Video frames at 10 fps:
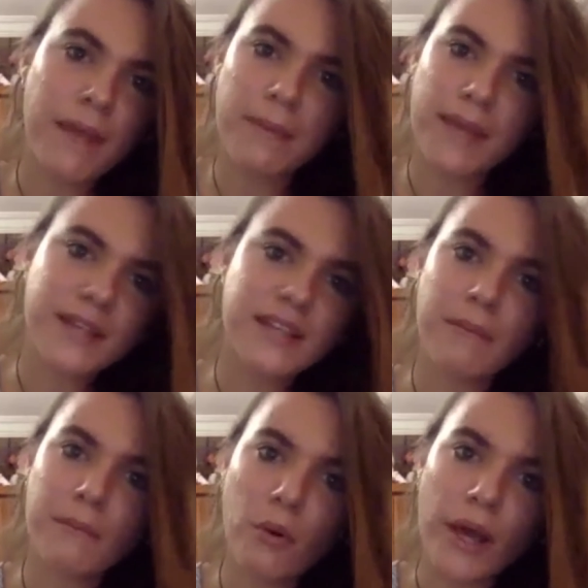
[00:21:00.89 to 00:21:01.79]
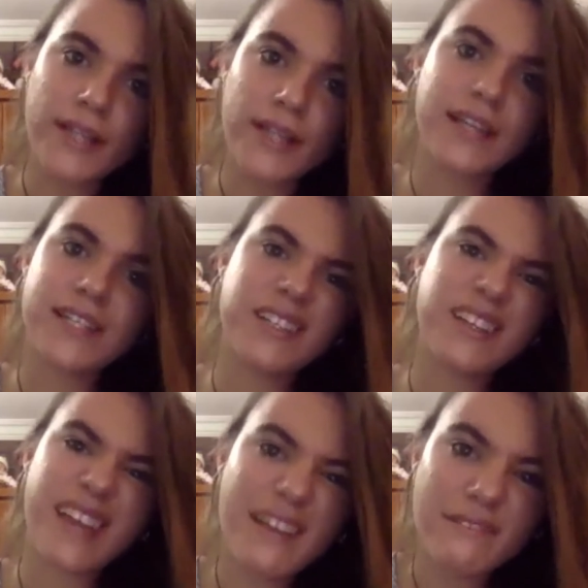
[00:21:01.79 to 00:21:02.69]
Maybe at some points I
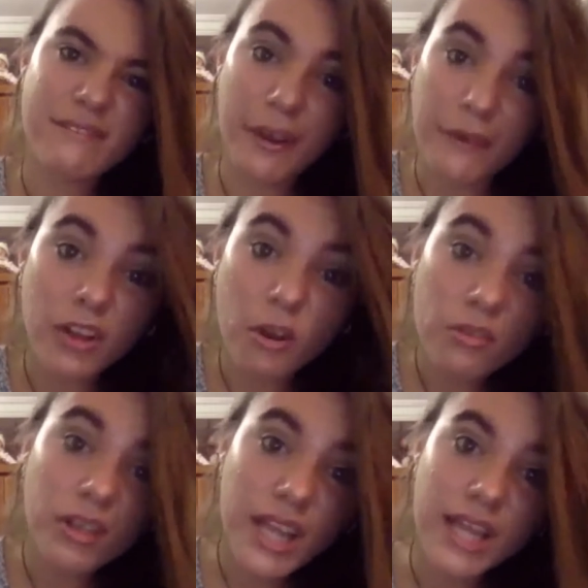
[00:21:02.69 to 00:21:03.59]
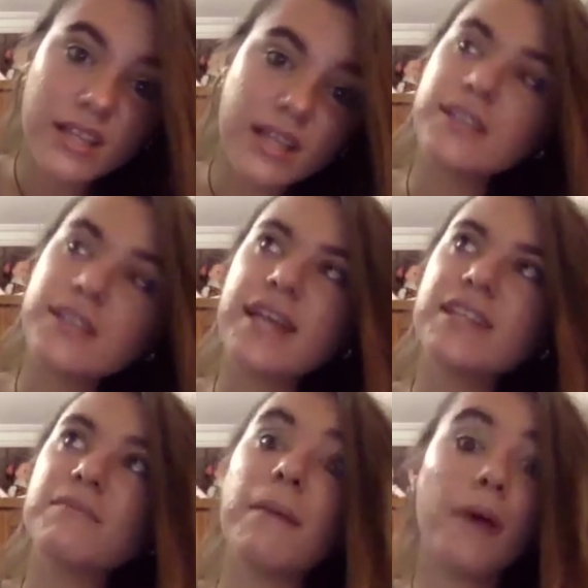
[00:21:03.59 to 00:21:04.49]
didn't get very lonely in the
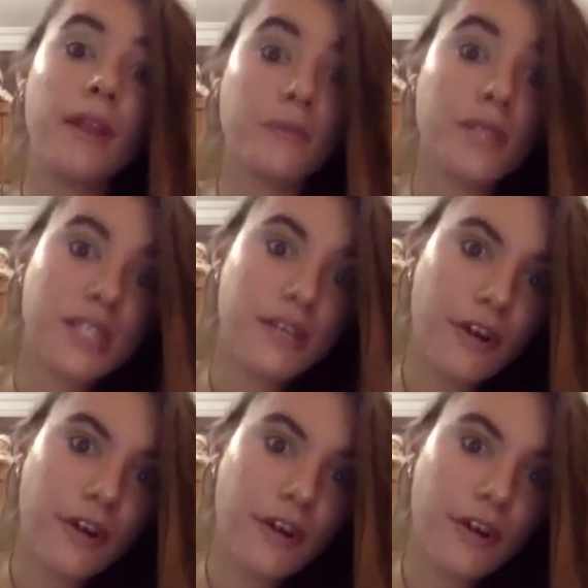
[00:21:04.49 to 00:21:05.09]
sense. My brother was different.